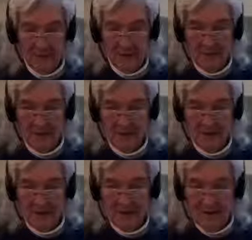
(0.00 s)
want to be
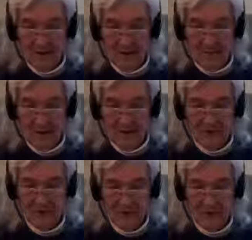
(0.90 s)
that
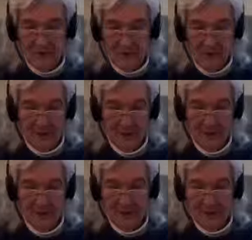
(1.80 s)
punishing,
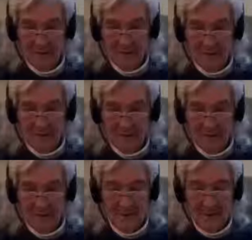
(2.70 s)
threatening
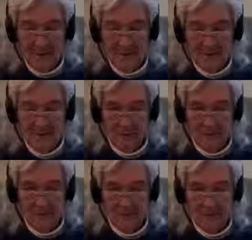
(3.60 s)
dad. I
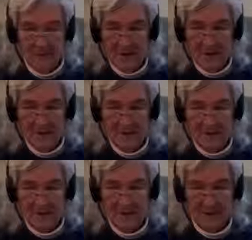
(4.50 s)
didn't see that
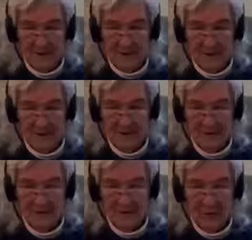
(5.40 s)

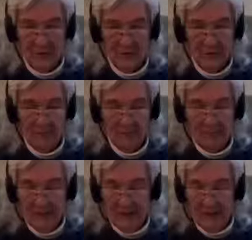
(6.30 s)
as wholesome.
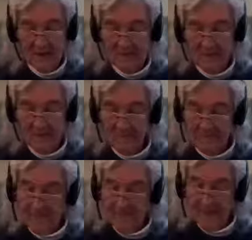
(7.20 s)
So,
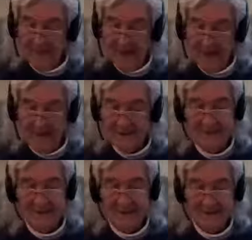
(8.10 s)
and I
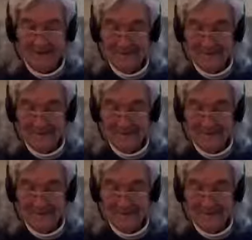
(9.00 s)
didn't.